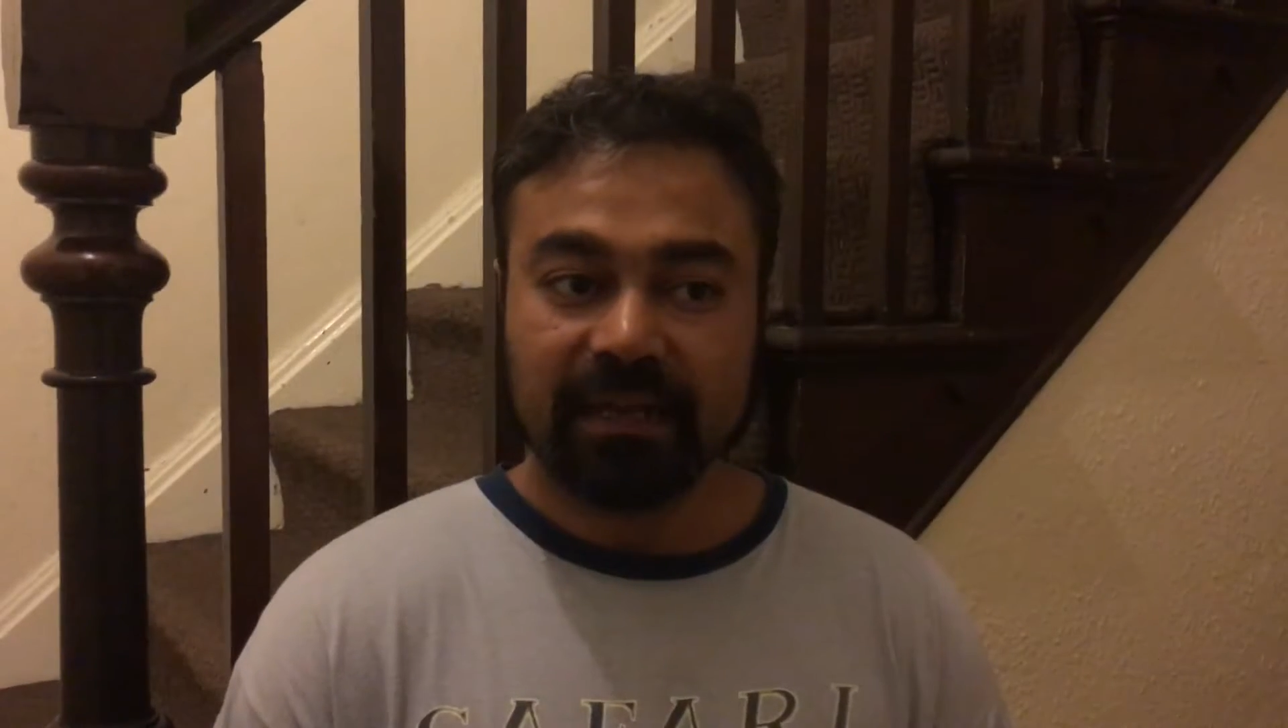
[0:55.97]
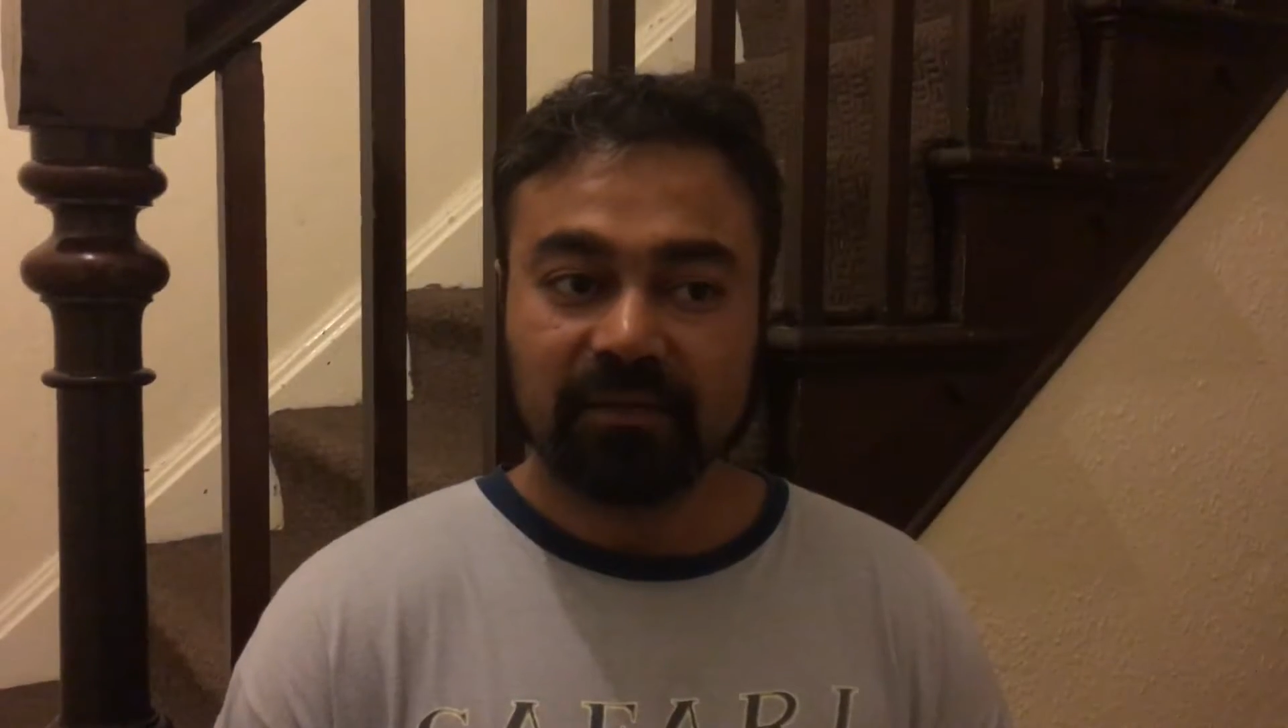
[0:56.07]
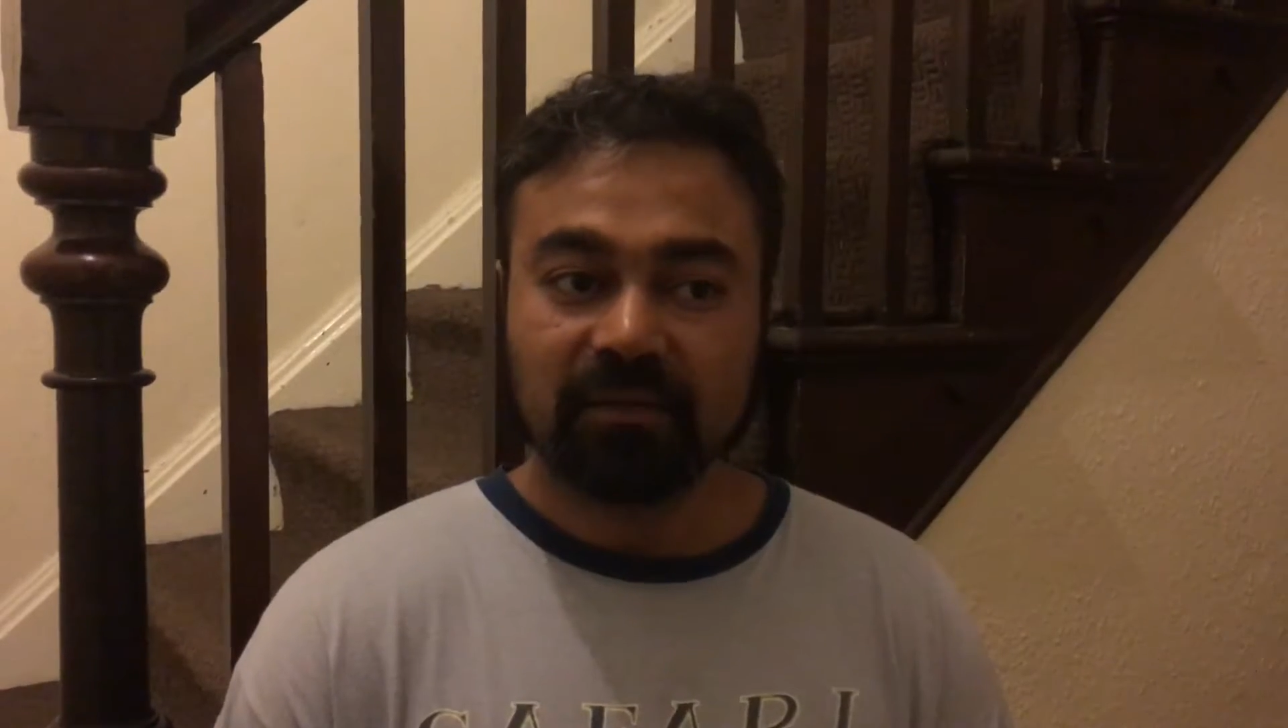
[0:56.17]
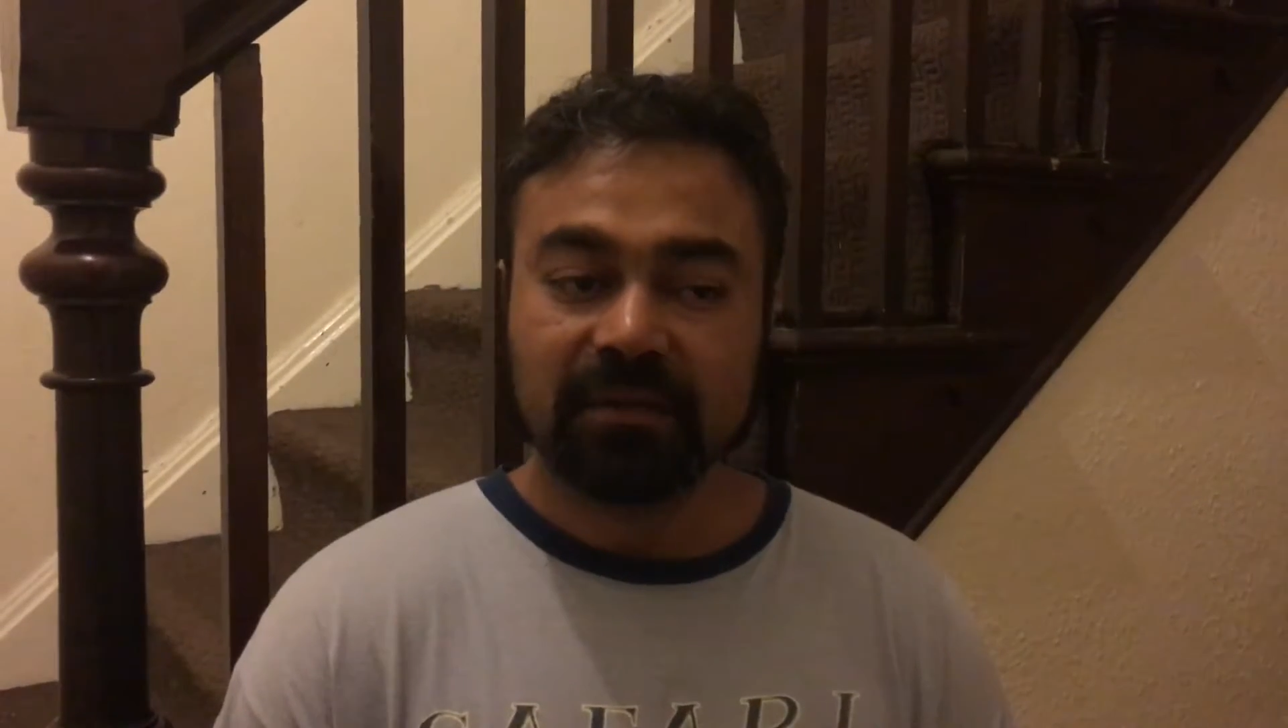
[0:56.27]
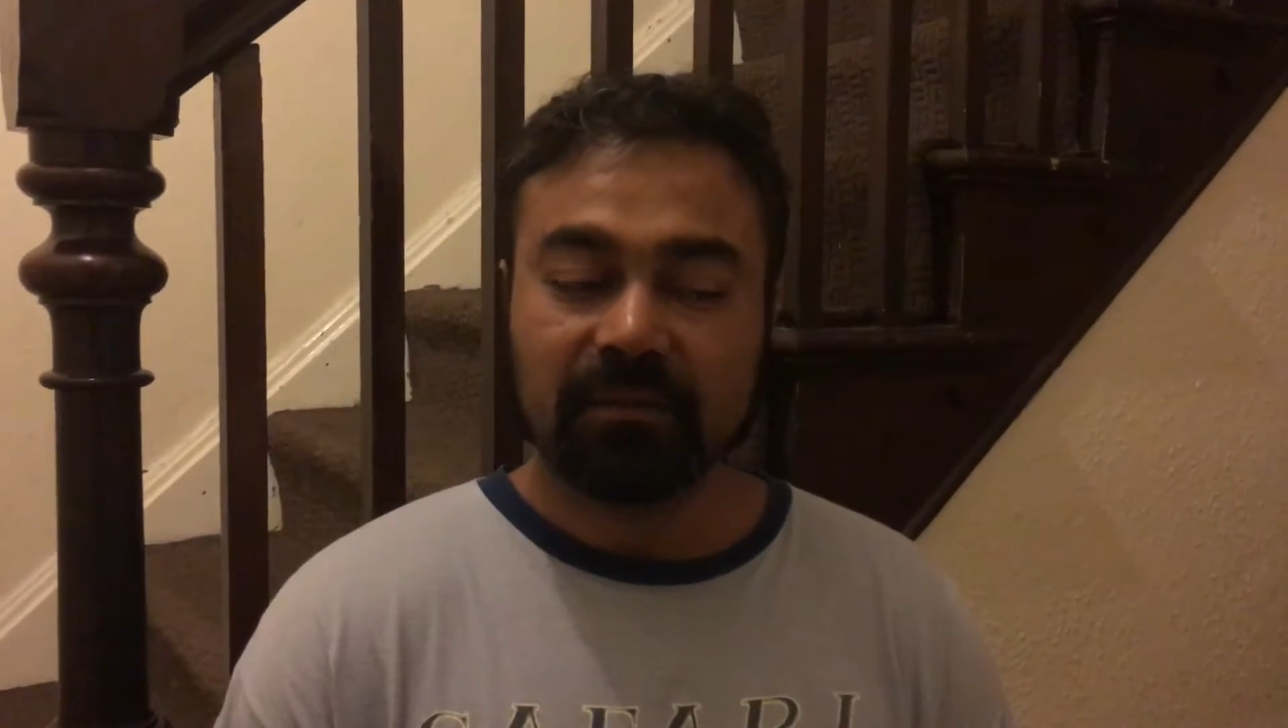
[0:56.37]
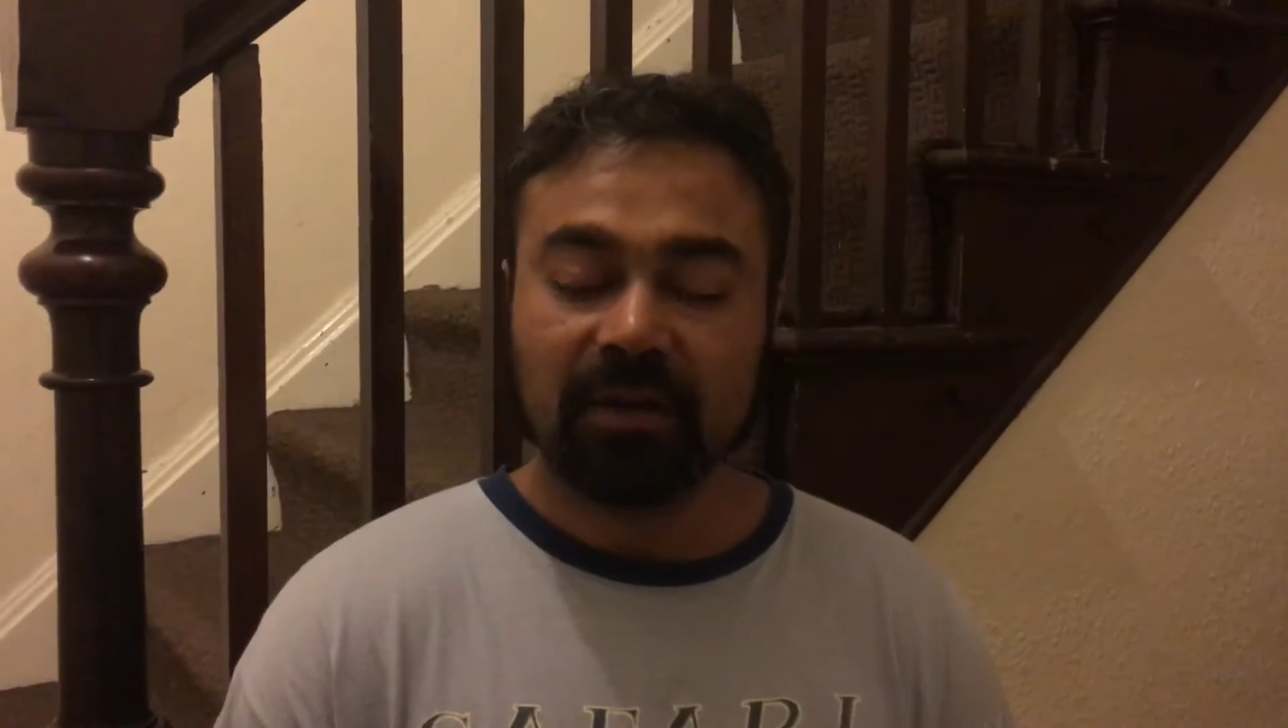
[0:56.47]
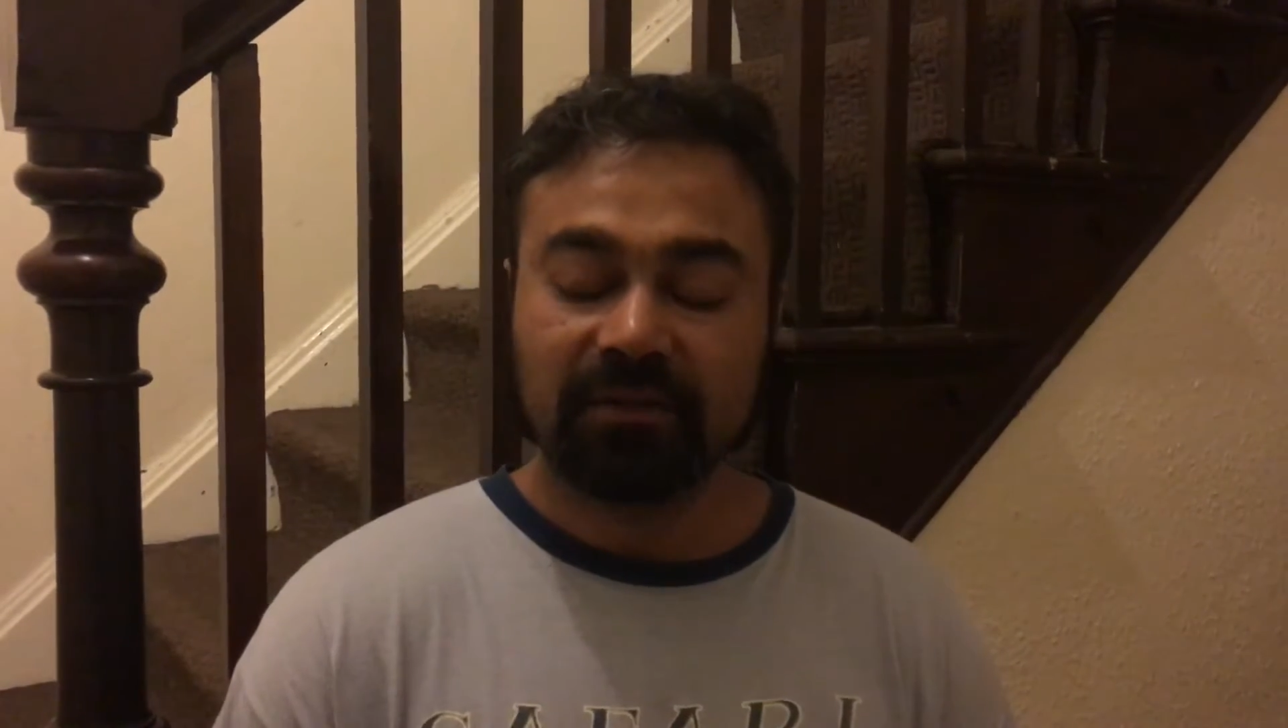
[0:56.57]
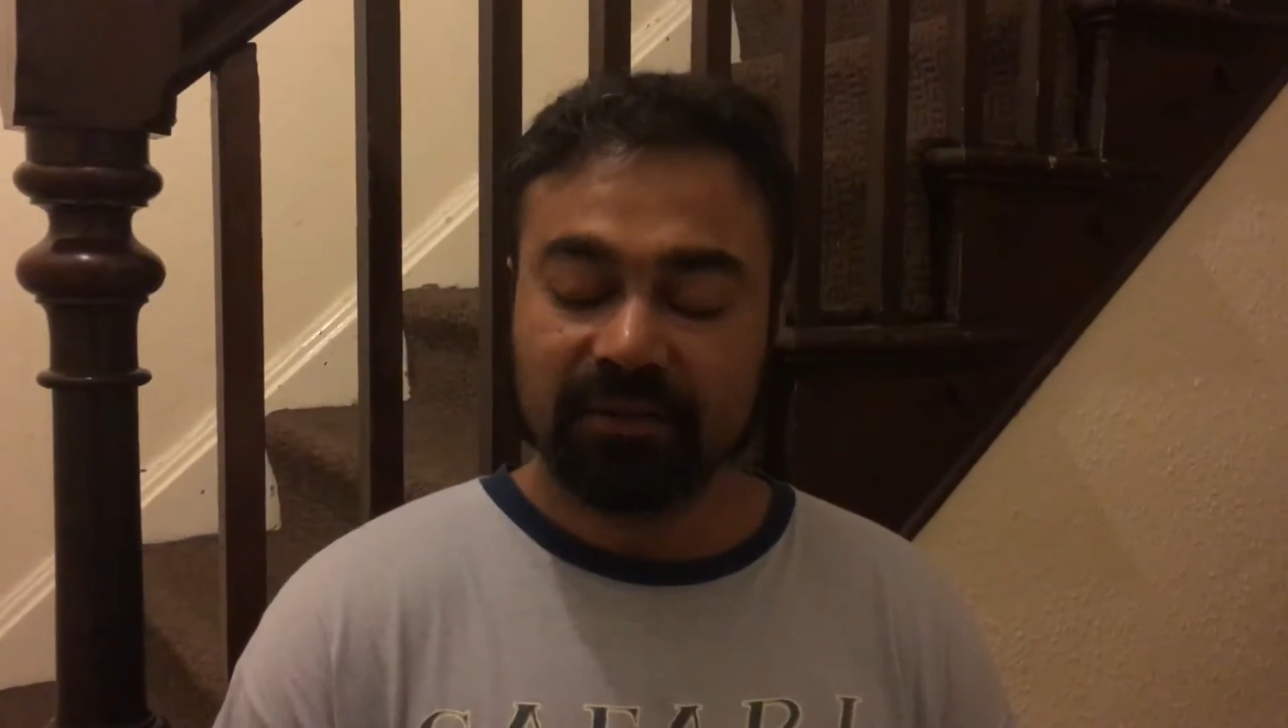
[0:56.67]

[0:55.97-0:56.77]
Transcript: ate was about